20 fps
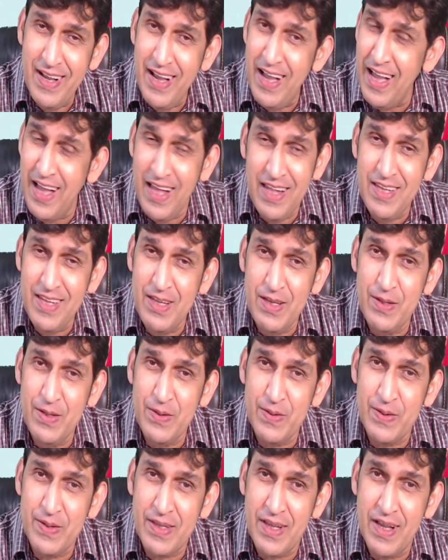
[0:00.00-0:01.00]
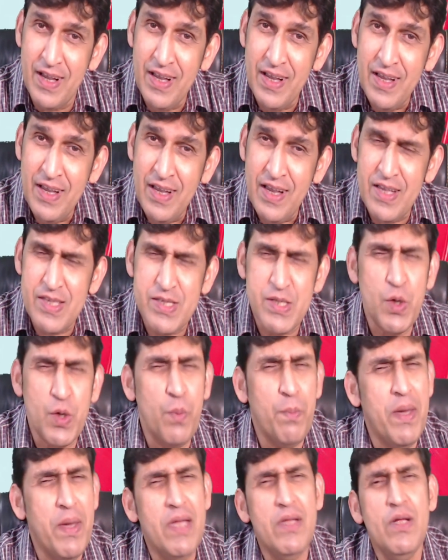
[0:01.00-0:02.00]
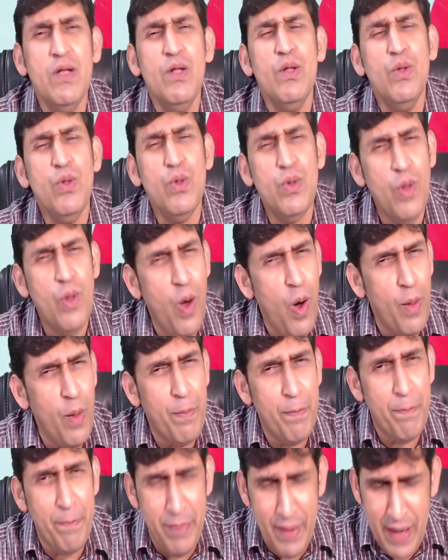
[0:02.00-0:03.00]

Hallelujah. And so may the Lord